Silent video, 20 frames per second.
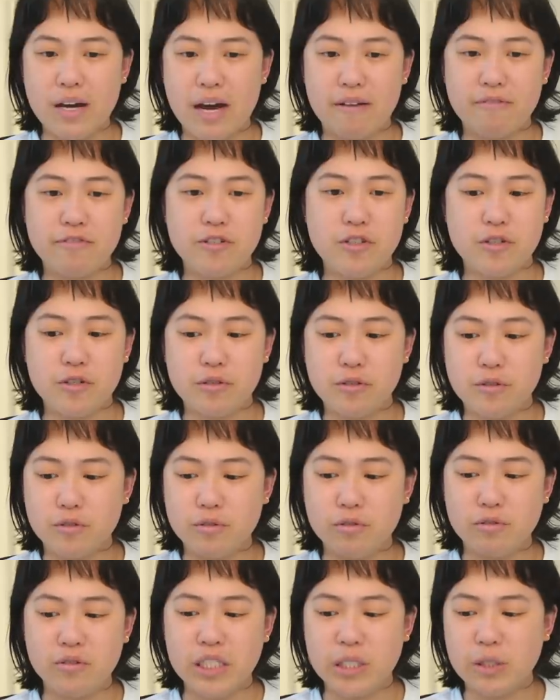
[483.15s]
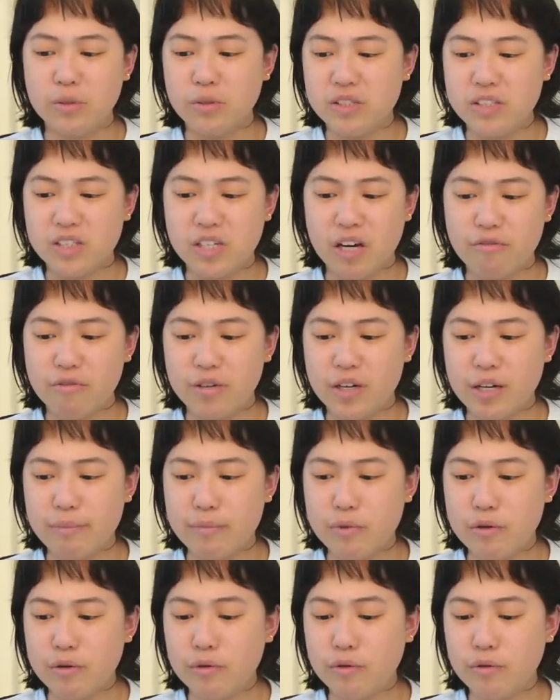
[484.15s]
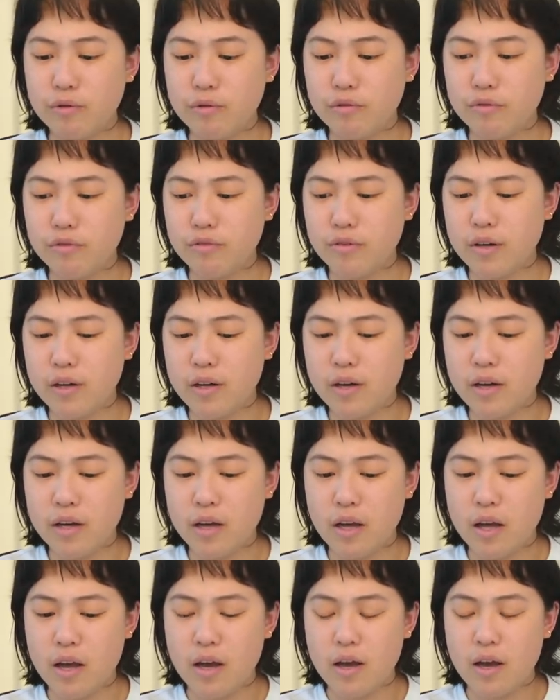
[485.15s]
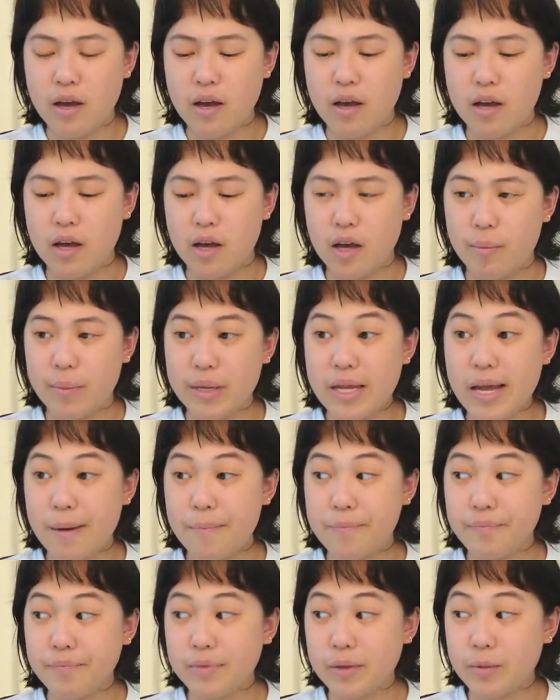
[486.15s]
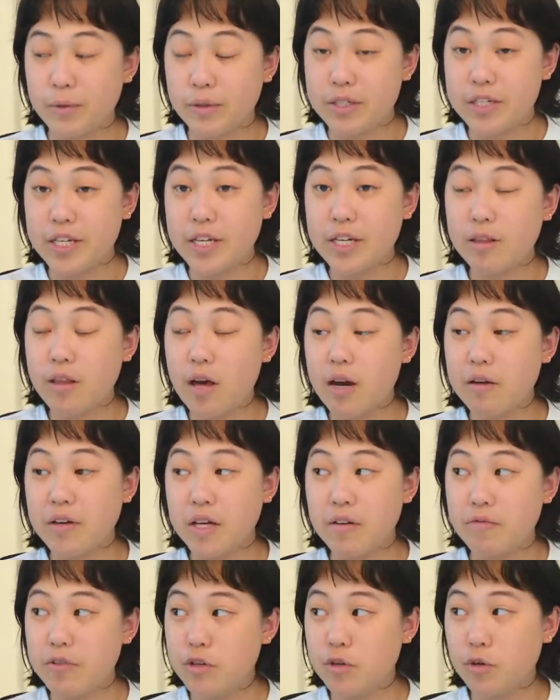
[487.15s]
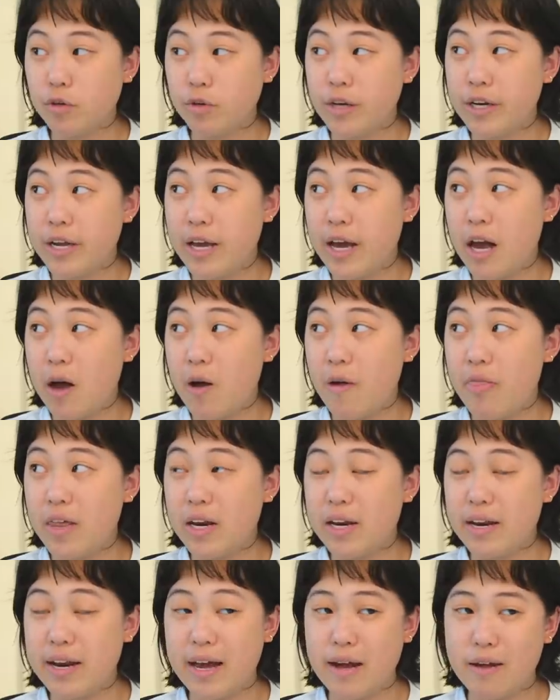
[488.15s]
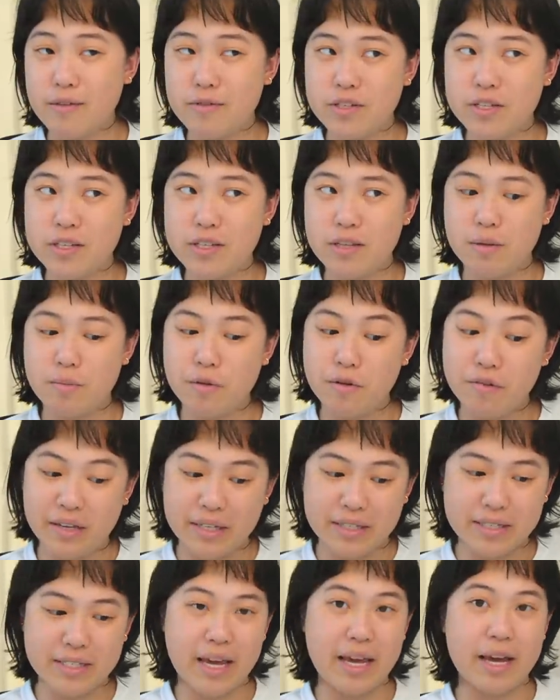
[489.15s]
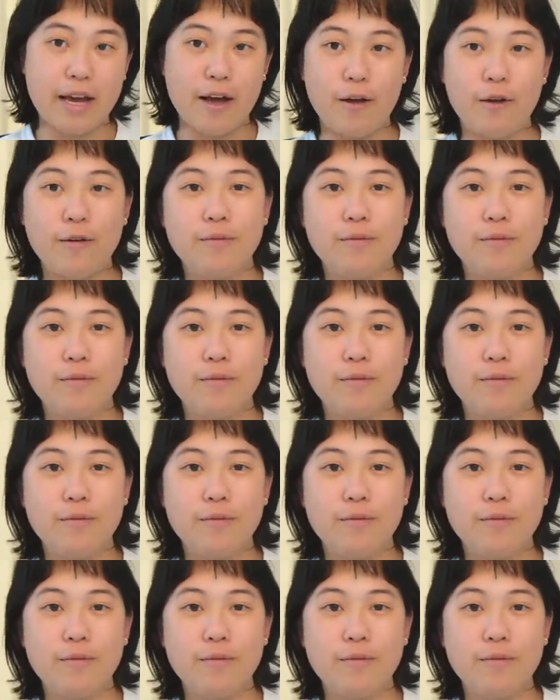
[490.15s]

have to deal with stuff when I move. And yeah. We're gonna take a lot of inventory now and then announce the moving sale.